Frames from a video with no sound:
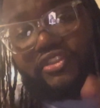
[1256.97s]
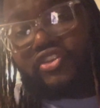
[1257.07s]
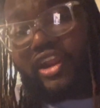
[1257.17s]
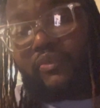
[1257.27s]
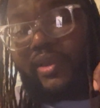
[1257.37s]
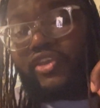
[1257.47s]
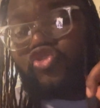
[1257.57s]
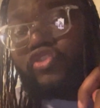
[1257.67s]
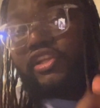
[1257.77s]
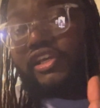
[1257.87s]
so that way
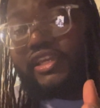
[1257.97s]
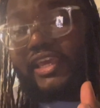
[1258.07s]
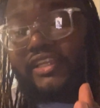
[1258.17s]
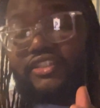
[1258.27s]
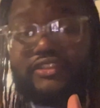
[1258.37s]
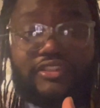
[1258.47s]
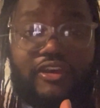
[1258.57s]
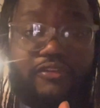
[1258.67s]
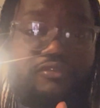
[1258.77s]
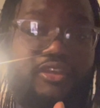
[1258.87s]
you can look at it
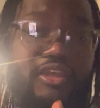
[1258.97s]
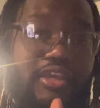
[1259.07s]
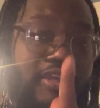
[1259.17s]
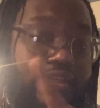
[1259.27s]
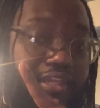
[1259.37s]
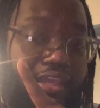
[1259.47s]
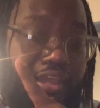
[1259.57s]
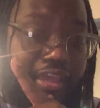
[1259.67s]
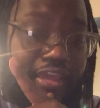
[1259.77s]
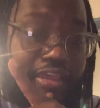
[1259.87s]
yourself
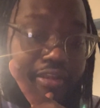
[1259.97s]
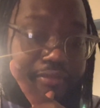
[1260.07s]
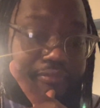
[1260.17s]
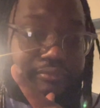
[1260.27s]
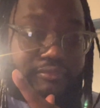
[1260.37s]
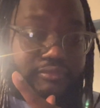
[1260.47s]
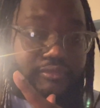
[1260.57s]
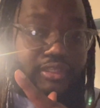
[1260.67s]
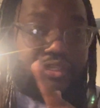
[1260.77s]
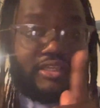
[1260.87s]
and
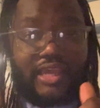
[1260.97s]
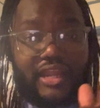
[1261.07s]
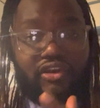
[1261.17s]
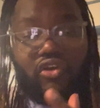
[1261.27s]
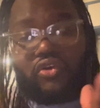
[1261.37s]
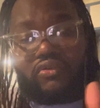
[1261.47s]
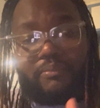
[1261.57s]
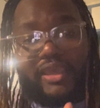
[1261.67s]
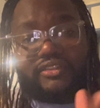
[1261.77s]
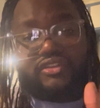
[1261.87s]
kind of go
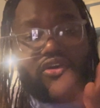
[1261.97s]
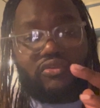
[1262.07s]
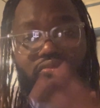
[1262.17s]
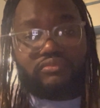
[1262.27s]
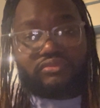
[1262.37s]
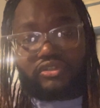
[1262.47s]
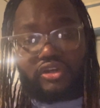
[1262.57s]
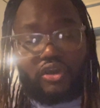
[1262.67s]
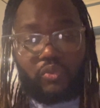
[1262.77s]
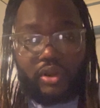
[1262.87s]
based on, you
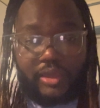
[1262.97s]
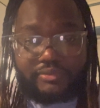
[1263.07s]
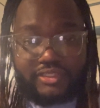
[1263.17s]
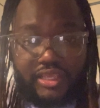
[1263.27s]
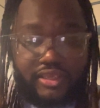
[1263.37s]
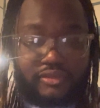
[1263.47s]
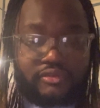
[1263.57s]
know, what I'm saying.